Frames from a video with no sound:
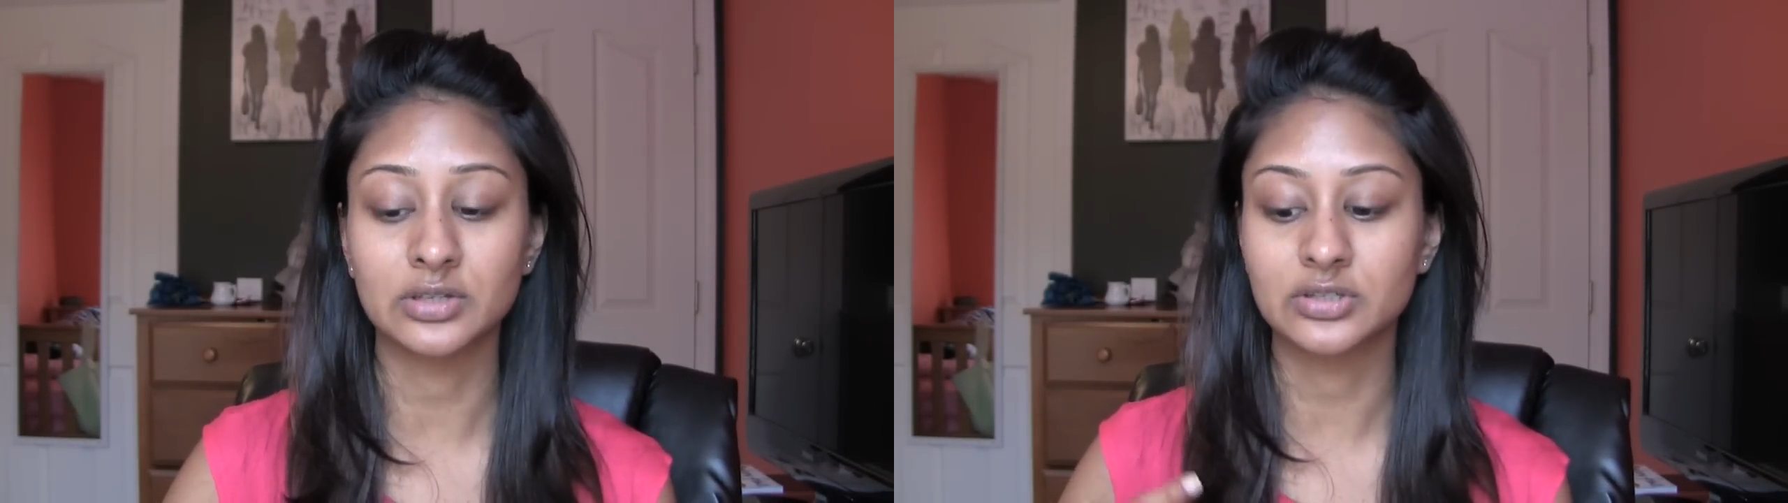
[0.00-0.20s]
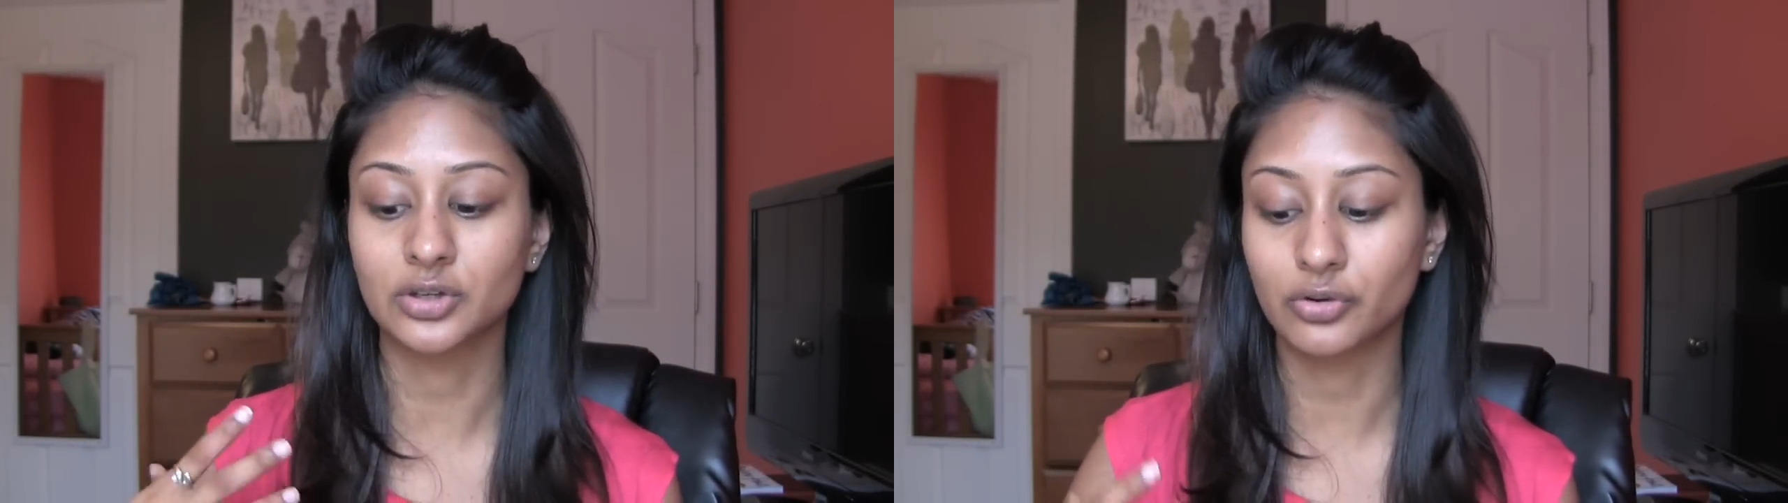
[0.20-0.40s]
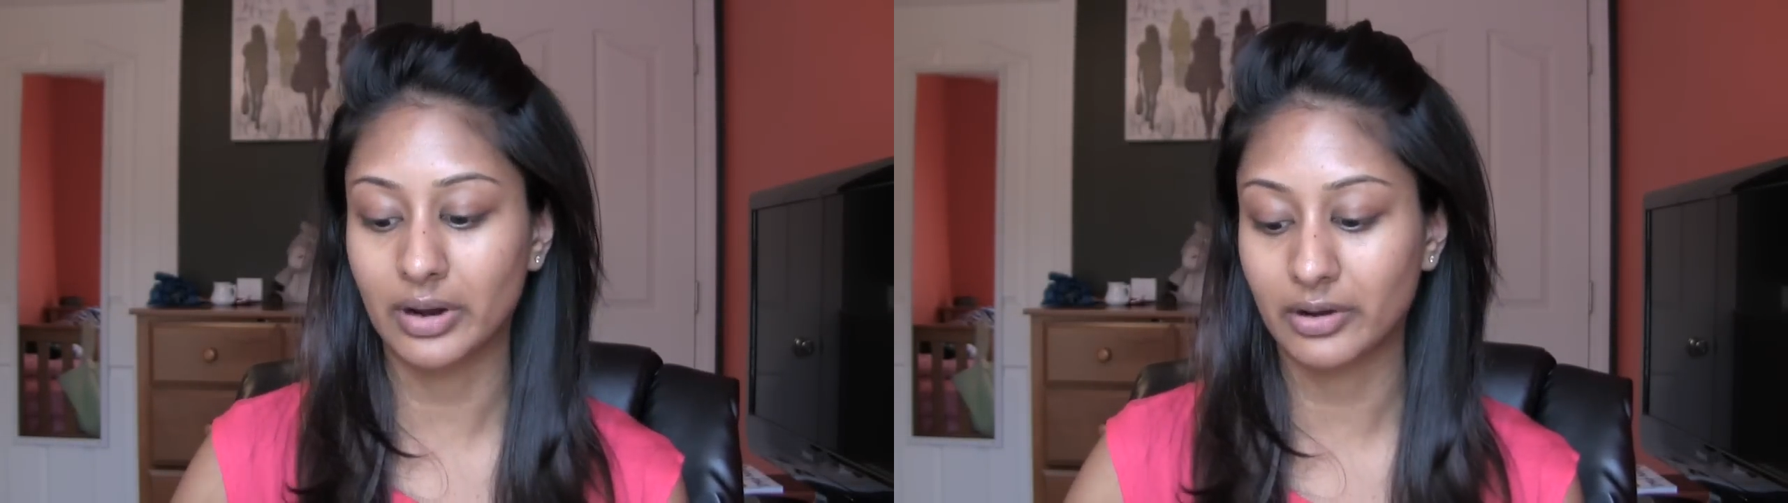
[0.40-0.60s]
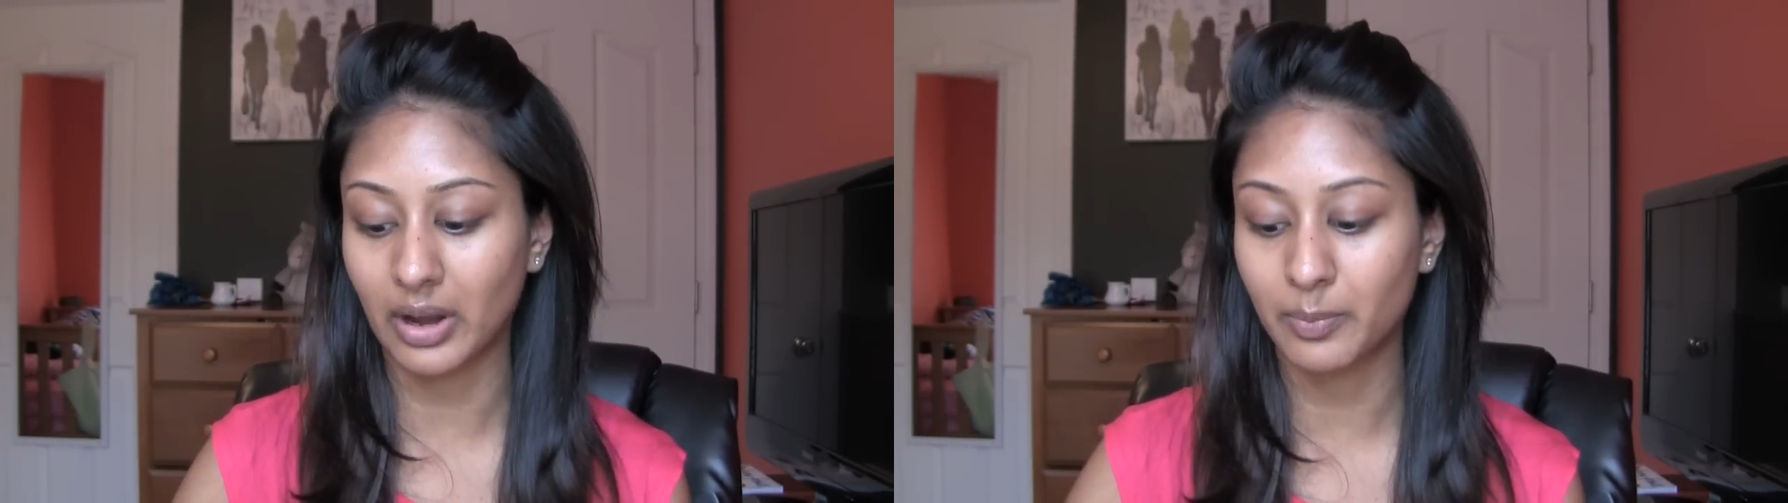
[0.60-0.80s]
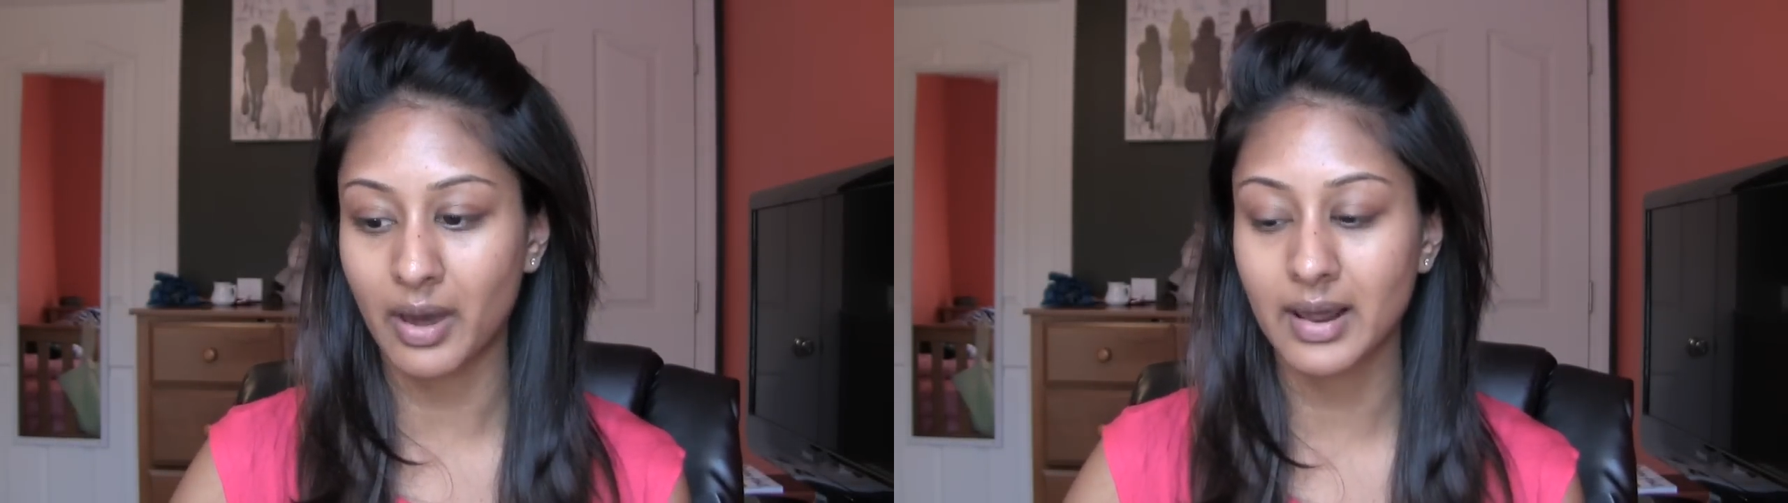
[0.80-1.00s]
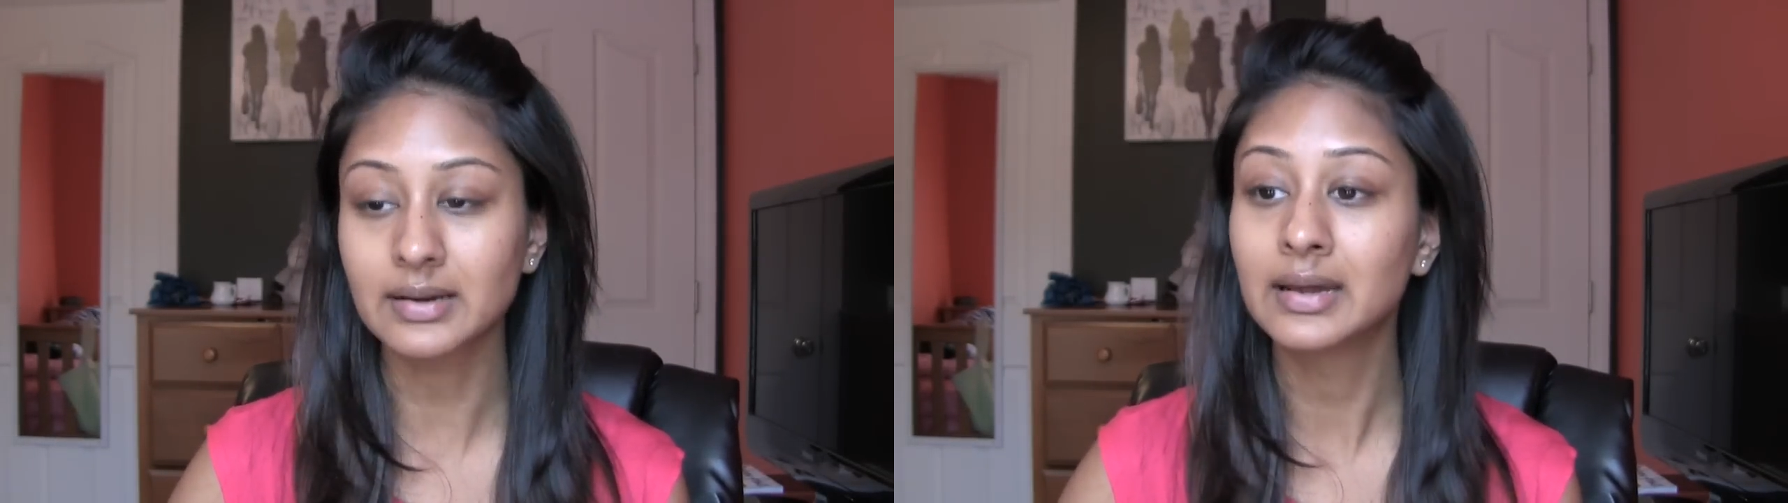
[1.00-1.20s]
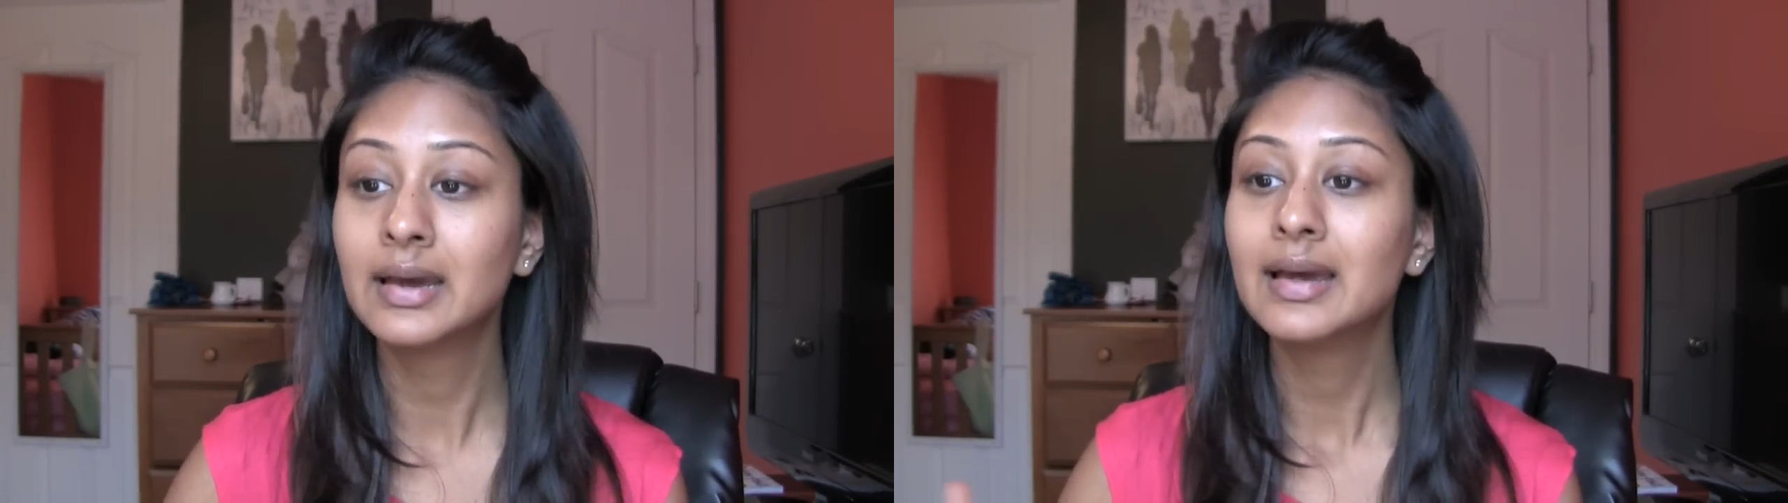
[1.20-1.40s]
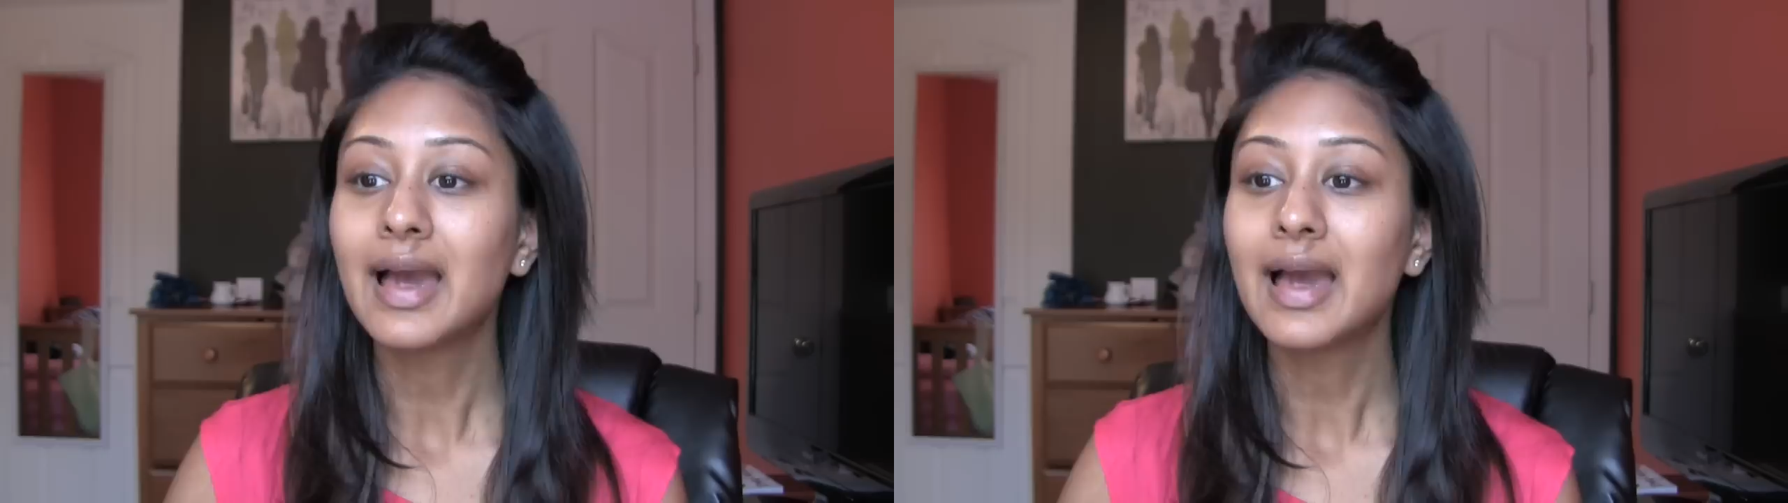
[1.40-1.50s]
So it's a great, great product.